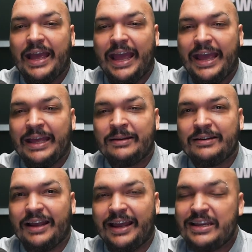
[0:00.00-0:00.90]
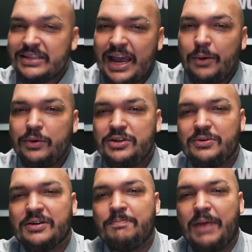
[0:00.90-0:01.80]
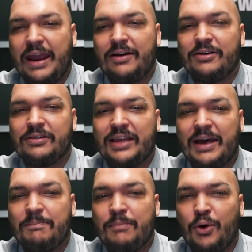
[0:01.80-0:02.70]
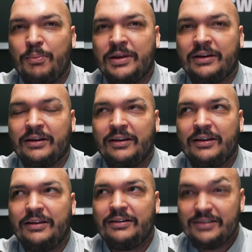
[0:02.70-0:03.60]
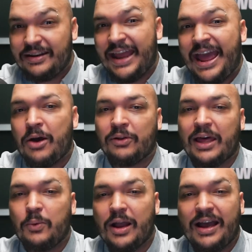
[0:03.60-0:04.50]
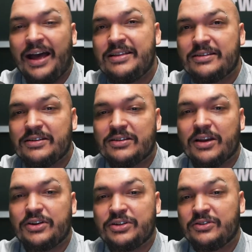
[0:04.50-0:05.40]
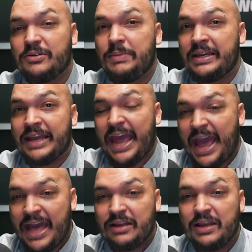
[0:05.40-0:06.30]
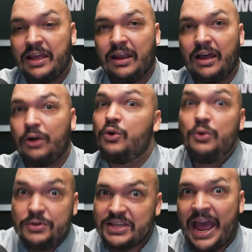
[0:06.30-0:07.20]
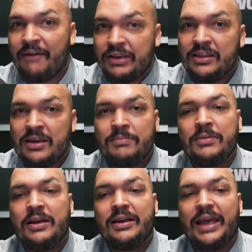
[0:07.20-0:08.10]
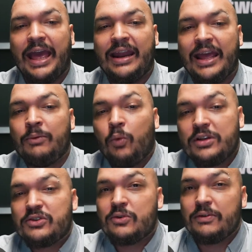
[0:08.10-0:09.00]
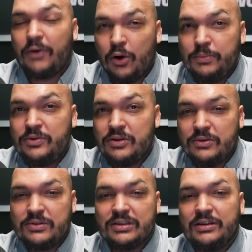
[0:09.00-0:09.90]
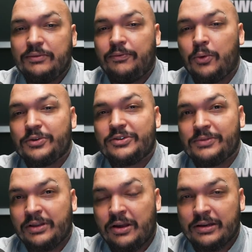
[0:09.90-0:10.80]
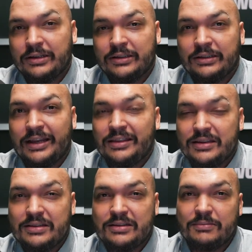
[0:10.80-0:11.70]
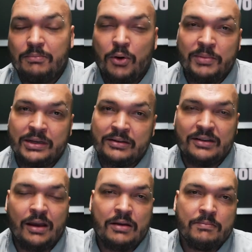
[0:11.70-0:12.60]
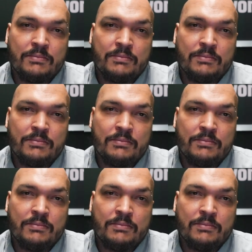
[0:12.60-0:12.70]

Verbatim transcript: And I guess, how would you compare that moment to now? Like, what kinds of discussions are being had, and uh, who's having them, and and what sort of hope do you see for Sri Lanka at this moment in time?